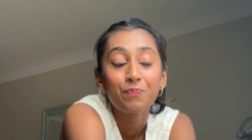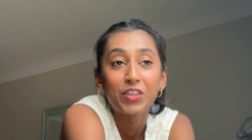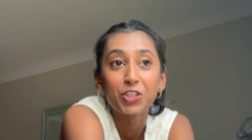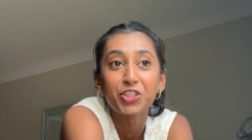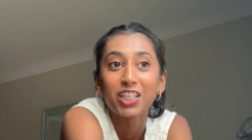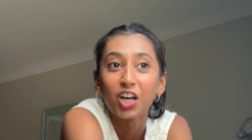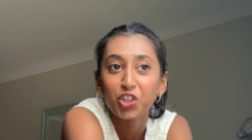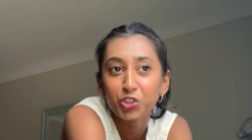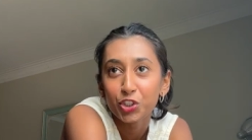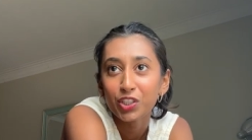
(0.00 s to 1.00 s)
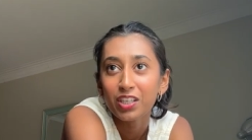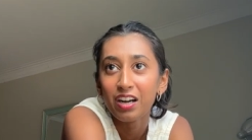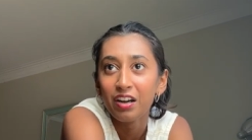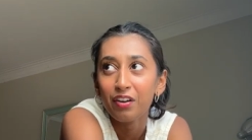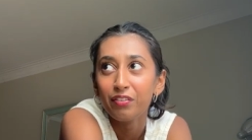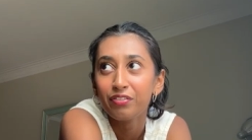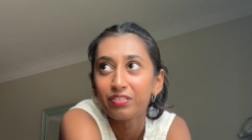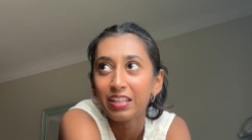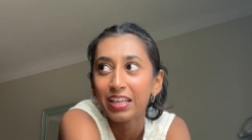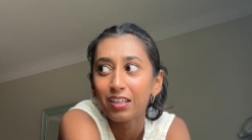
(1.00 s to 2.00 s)
there's a culture of
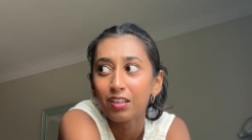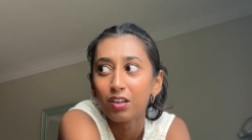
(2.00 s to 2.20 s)
like